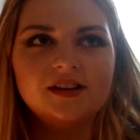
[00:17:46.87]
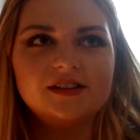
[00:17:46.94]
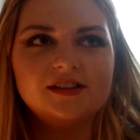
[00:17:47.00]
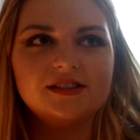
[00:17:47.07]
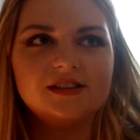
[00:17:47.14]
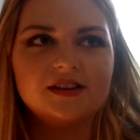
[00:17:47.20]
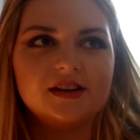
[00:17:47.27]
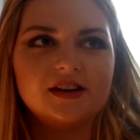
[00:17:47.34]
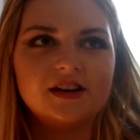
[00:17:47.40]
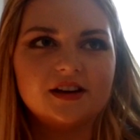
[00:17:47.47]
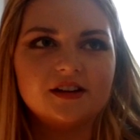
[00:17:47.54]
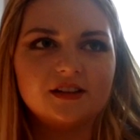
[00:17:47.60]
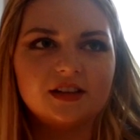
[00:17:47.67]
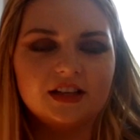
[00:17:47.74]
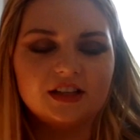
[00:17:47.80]

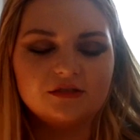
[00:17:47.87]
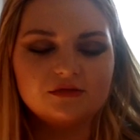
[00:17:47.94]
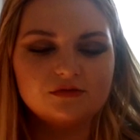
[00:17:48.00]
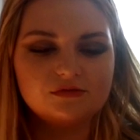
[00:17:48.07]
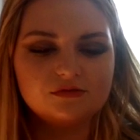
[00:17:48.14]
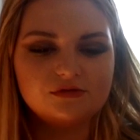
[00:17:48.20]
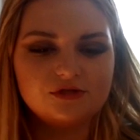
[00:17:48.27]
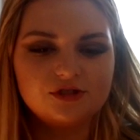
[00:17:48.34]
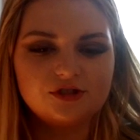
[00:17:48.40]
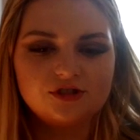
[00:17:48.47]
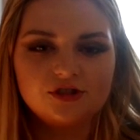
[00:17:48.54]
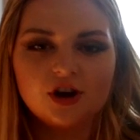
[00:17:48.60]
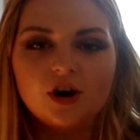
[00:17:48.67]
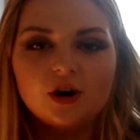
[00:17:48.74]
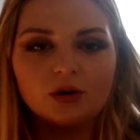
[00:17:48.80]
to like
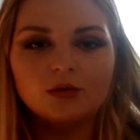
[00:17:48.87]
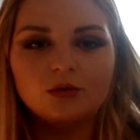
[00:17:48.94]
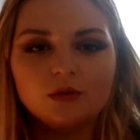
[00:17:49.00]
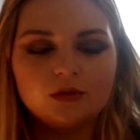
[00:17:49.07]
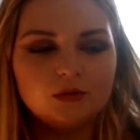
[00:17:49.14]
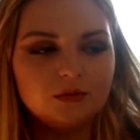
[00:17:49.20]
show